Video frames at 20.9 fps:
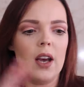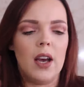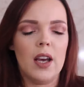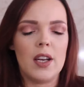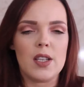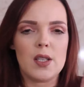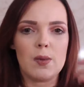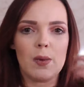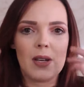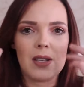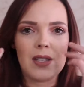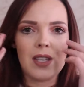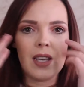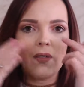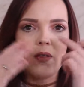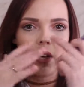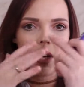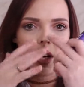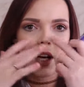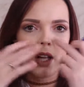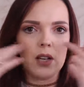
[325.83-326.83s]
I just wanna see
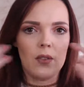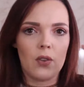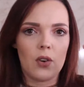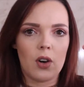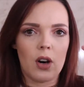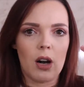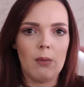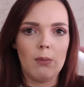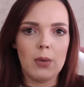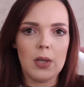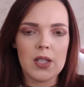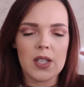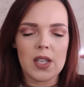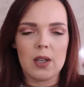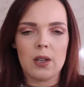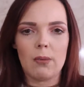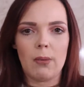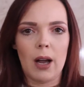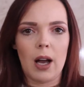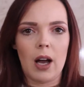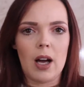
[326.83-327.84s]
if it kind of crumbles
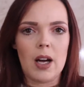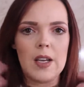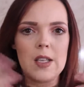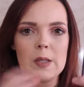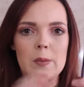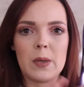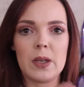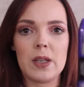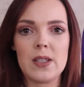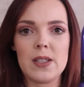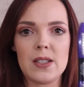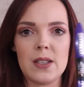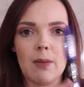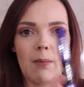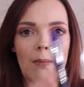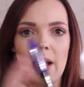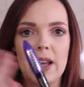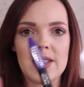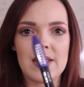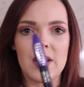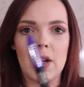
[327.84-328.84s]
under my eyes because
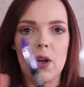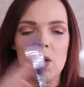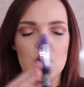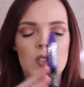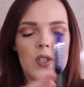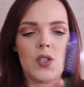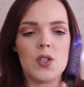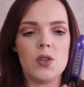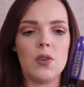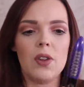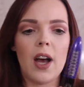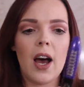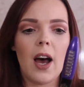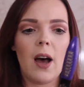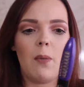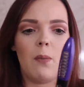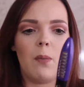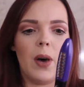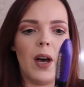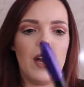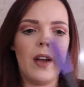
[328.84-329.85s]
some mascaras do
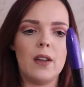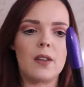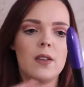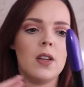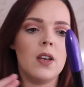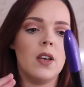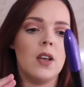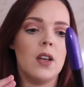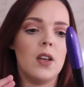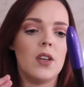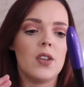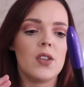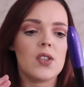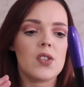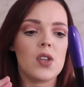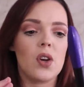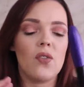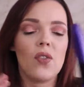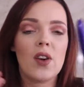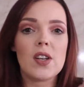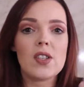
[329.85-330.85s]
that, but
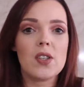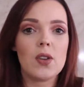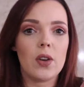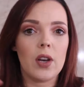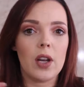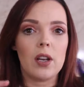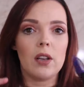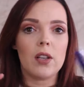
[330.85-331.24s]
so far so good.